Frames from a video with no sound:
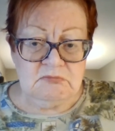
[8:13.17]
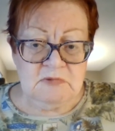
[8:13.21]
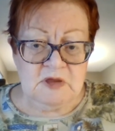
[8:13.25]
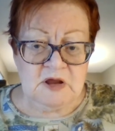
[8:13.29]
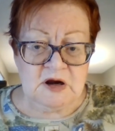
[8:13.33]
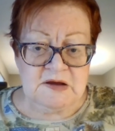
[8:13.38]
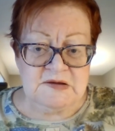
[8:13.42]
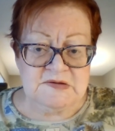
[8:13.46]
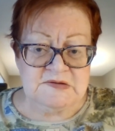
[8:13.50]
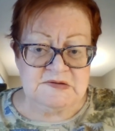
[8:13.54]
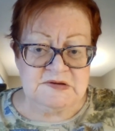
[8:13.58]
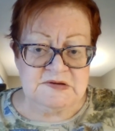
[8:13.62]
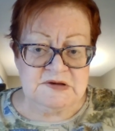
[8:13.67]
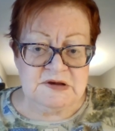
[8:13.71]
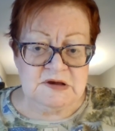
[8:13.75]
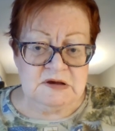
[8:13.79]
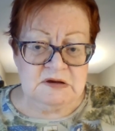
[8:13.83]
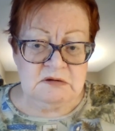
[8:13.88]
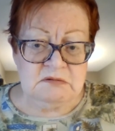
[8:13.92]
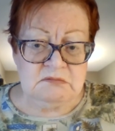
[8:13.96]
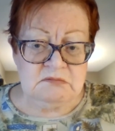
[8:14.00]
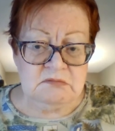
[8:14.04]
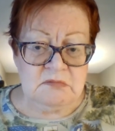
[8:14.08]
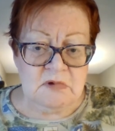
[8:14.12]
that I
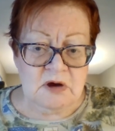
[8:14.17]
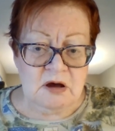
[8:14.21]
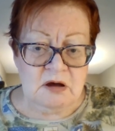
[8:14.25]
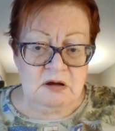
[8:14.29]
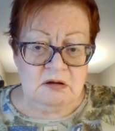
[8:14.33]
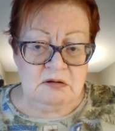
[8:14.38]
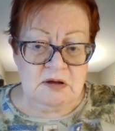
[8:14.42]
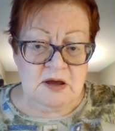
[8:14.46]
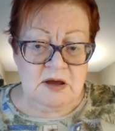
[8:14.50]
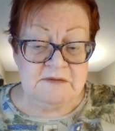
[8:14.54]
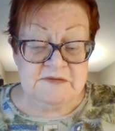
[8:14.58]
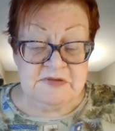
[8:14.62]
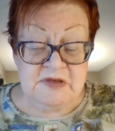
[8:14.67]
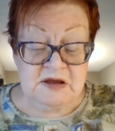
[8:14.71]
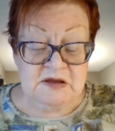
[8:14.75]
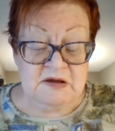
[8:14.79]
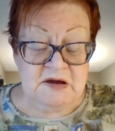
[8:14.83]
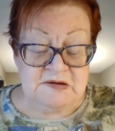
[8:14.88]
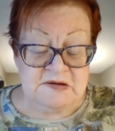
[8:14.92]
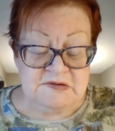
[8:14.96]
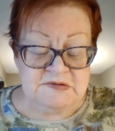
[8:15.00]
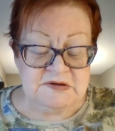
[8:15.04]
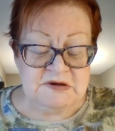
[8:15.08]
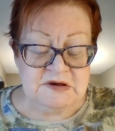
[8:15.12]
see.
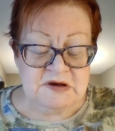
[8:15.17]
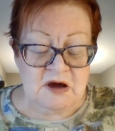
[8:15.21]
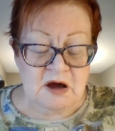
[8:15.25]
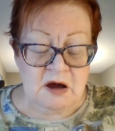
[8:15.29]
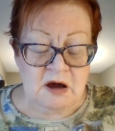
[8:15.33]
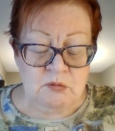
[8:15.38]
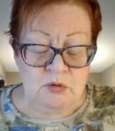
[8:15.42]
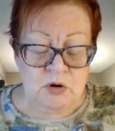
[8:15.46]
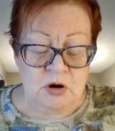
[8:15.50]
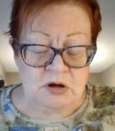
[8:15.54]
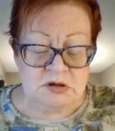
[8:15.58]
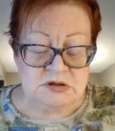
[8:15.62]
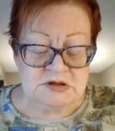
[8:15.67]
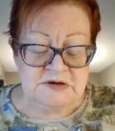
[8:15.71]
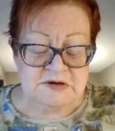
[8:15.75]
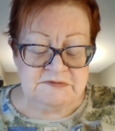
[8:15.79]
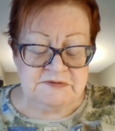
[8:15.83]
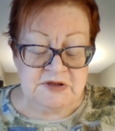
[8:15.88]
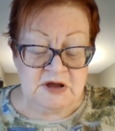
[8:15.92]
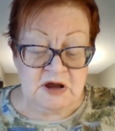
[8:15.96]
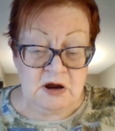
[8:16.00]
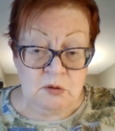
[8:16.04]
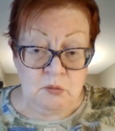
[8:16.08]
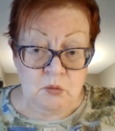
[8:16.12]
Everything I see, I want.
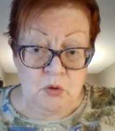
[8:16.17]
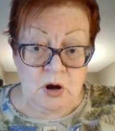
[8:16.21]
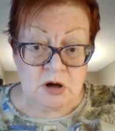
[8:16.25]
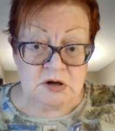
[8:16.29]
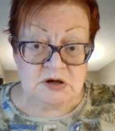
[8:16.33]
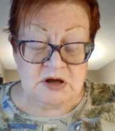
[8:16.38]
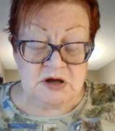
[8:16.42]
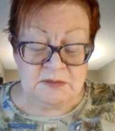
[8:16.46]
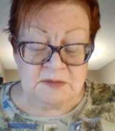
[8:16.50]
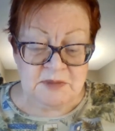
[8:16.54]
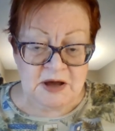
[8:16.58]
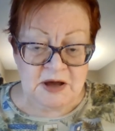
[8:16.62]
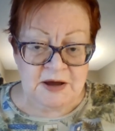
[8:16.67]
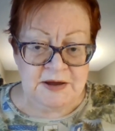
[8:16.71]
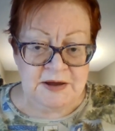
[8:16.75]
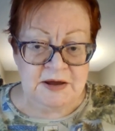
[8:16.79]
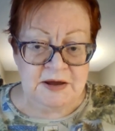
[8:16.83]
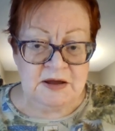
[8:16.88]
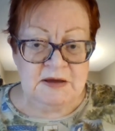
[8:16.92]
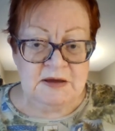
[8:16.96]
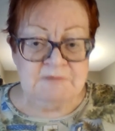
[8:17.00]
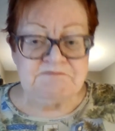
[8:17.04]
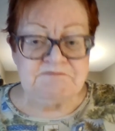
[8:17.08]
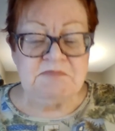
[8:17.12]
Everything I want, I buy.
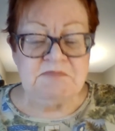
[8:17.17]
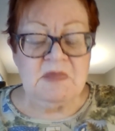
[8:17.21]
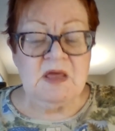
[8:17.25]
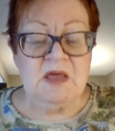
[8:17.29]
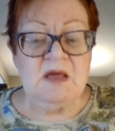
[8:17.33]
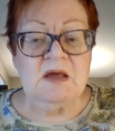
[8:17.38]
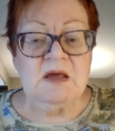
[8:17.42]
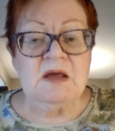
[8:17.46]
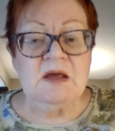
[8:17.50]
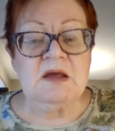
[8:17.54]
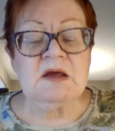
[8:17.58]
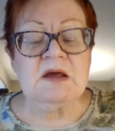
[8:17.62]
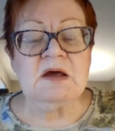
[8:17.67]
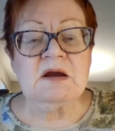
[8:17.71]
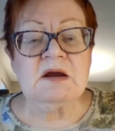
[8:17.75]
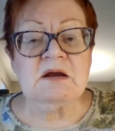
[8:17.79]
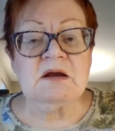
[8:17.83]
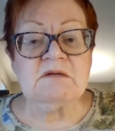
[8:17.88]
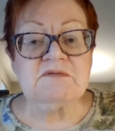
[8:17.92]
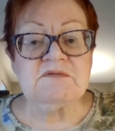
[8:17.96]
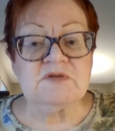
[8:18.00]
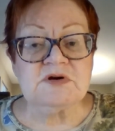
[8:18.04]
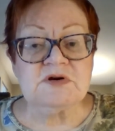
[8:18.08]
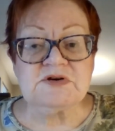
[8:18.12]
And
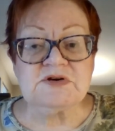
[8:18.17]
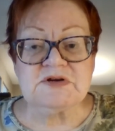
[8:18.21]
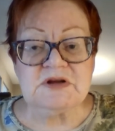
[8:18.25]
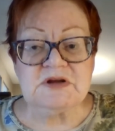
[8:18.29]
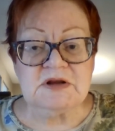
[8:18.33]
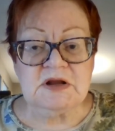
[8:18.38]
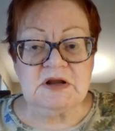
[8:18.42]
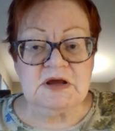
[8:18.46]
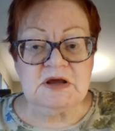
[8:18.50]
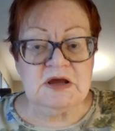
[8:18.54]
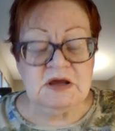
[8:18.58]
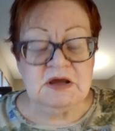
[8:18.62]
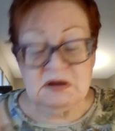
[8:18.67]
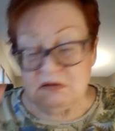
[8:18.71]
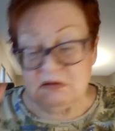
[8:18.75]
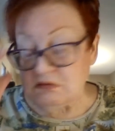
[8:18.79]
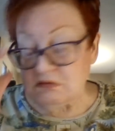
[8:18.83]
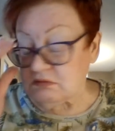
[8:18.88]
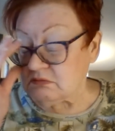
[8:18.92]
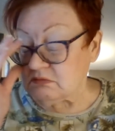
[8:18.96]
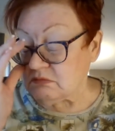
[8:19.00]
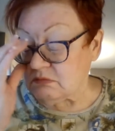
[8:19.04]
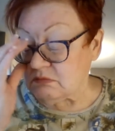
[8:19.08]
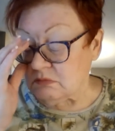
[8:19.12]
unfortunately,
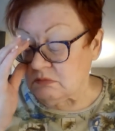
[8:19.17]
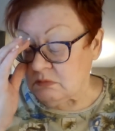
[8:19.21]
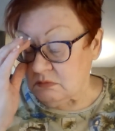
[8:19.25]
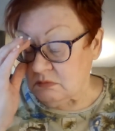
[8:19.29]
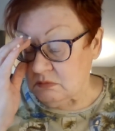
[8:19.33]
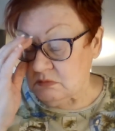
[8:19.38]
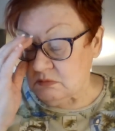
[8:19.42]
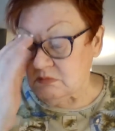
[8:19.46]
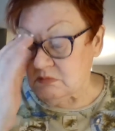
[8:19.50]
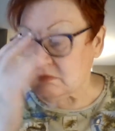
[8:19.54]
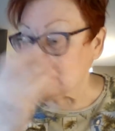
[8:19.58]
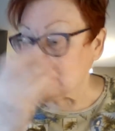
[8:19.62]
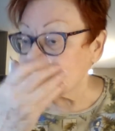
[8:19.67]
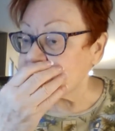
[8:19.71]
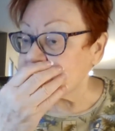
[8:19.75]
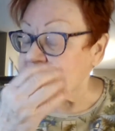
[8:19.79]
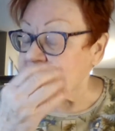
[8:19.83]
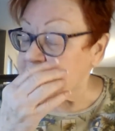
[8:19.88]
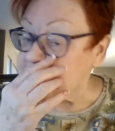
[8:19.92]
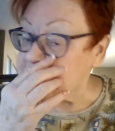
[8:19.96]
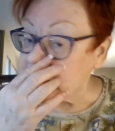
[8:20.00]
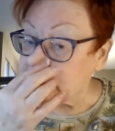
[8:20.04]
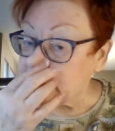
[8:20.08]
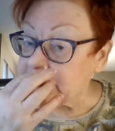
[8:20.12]

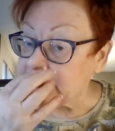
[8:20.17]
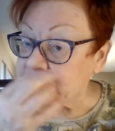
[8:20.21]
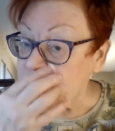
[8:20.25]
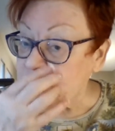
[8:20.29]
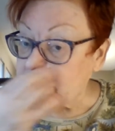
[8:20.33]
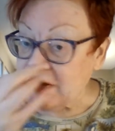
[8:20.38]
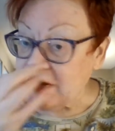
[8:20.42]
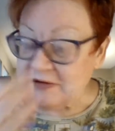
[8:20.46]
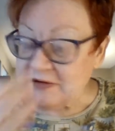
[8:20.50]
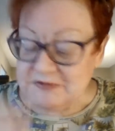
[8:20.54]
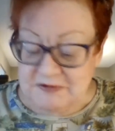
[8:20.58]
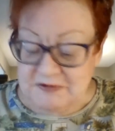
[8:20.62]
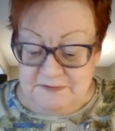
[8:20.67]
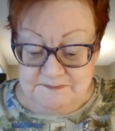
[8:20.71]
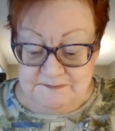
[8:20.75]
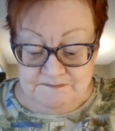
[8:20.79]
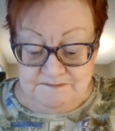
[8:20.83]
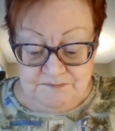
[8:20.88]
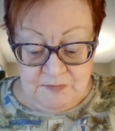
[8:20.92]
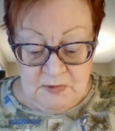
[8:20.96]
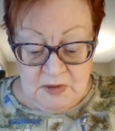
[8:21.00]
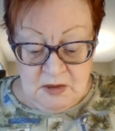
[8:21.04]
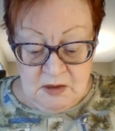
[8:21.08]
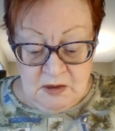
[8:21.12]
sometimes it goes to waste.
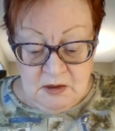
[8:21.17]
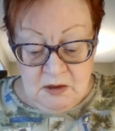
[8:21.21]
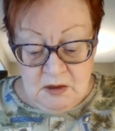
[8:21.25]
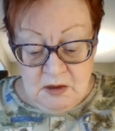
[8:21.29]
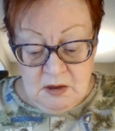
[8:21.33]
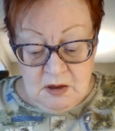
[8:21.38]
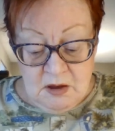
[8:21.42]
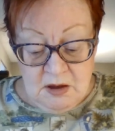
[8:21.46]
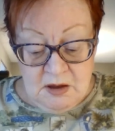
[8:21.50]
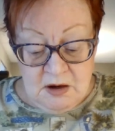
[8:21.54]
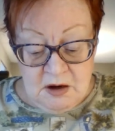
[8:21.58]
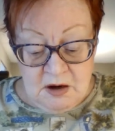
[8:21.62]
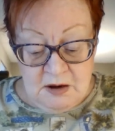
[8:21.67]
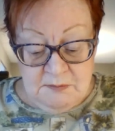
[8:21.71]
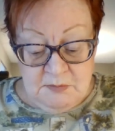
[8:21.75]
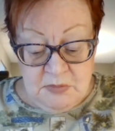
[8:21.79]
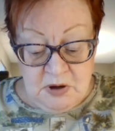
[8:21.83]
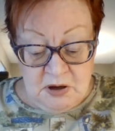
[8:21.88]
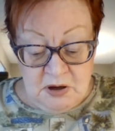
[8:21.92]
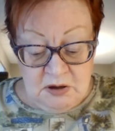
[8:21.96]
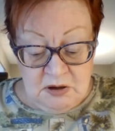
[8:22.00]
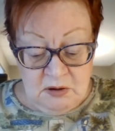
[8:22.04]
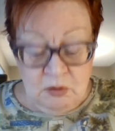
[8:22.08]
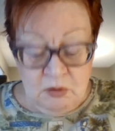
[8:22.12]
And I
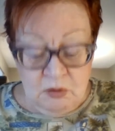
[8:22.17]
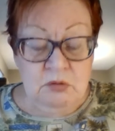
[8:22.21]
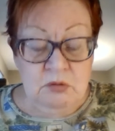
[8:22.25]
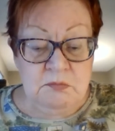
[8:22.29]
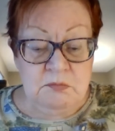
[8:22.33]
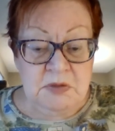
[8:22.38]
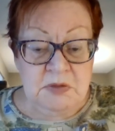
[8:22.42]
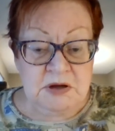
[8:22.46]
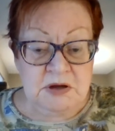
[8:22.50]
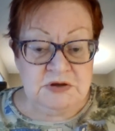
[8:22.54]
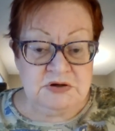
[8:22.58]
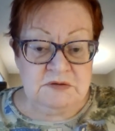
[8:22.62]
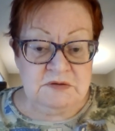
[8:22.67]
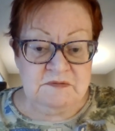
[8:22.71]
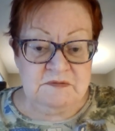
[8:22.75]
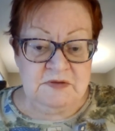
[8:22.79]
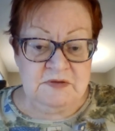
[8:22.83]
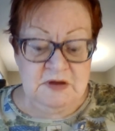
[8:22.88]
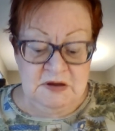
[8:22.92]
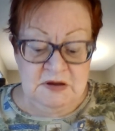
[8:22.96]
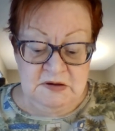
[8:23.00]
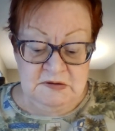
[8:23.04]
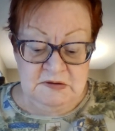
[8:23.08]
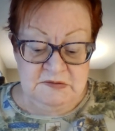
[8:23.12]
bought a whole bunch of
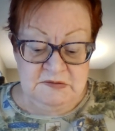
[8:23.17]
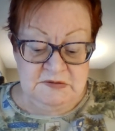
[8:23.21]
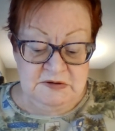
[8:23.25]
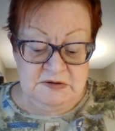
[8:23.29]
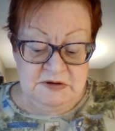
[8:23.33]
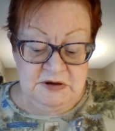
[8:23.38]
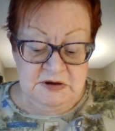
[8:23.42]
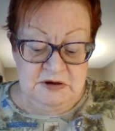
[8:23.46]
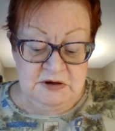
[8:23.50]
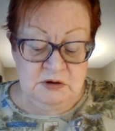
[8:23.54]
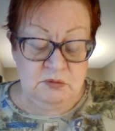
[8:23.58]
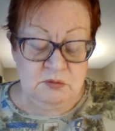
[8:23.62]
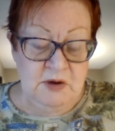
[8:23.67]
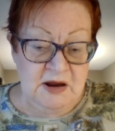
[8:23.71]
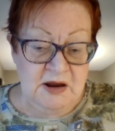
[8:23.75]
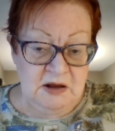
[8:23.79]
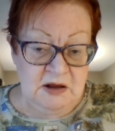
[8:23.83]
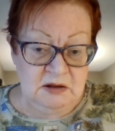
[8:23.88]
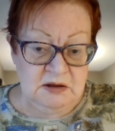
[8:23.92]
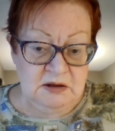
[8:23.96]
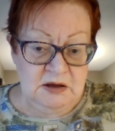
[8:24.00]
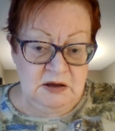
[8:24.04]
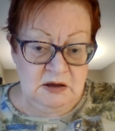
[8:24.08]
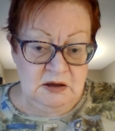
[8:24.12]
these Dina
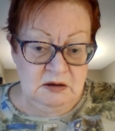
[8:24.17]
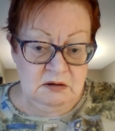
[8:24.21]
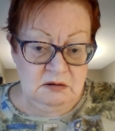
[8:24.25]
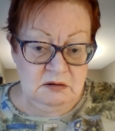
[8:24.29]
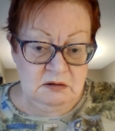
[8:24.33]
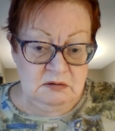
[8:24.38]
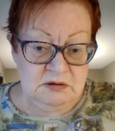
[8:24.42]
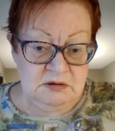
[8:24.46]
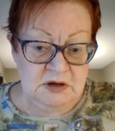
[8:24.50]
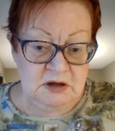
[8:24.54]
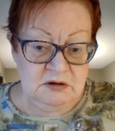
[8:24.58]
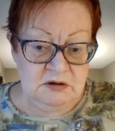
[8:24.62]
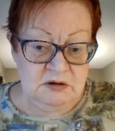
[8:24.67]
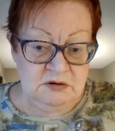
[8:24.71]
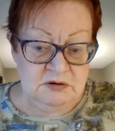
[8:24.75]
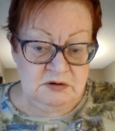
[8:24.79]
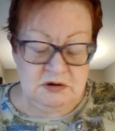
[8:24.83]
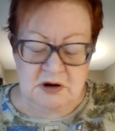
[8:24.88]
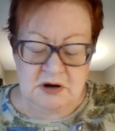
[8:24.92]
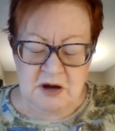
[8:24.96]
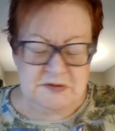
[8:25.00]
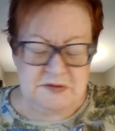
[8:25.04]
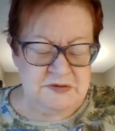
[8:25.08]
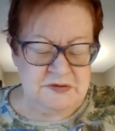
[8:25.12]
Wakley,
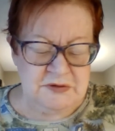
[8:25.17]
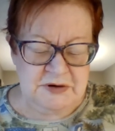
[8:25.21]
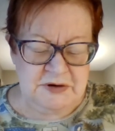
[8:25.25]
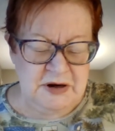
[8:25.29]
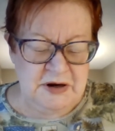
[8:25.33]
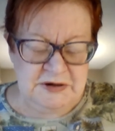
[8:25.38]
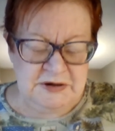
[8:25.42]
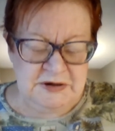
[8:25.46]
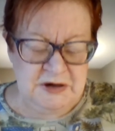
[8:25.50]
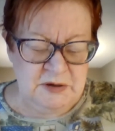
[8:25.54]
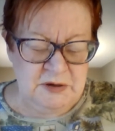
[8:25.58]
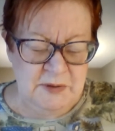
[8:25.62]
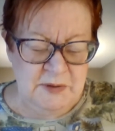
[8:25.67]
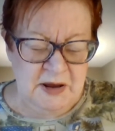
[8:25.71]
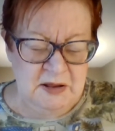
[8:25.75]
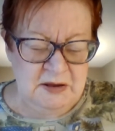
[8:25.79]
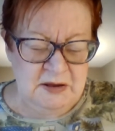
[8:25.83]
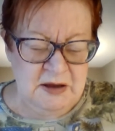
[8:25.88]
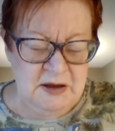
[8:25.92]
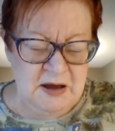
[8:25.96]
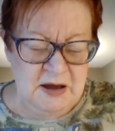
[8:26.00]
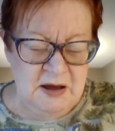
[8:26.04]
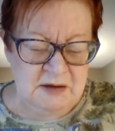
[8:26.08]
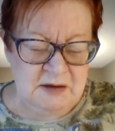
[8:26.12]
not Dina
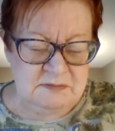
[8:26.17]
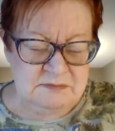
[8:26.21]
Wakley,